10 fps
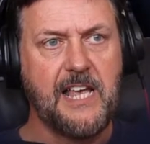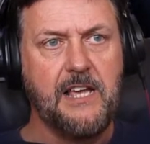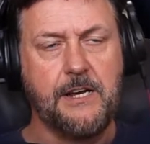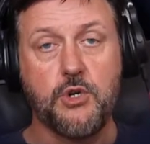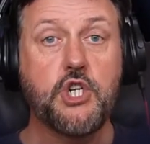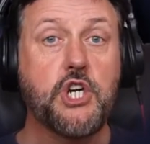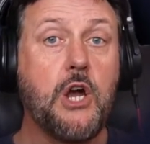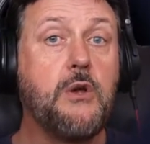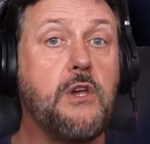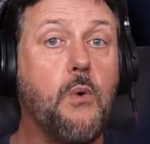and I'll show
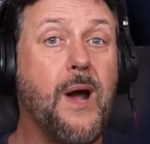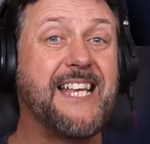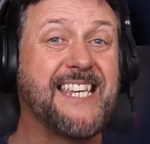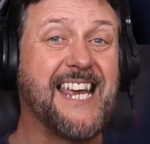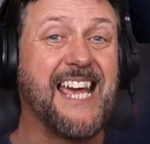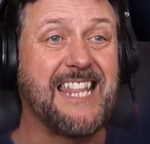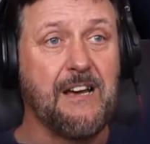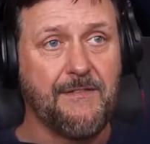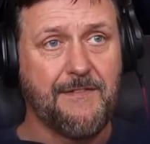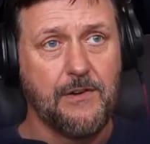you where to get that
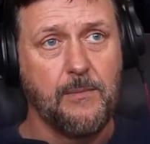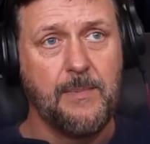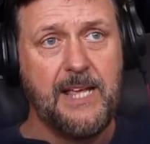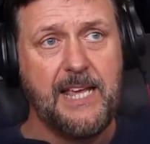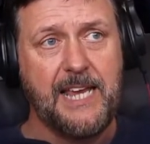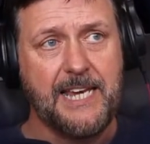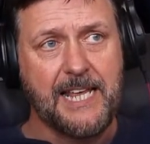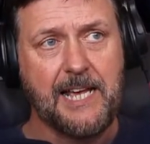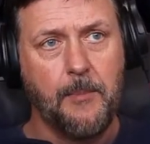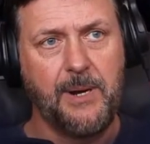from in a
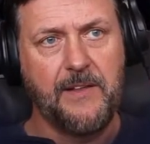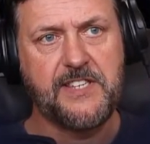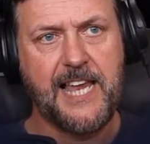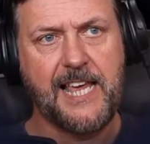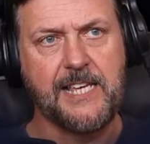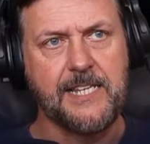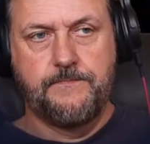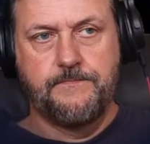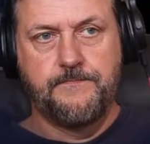couple of seconds.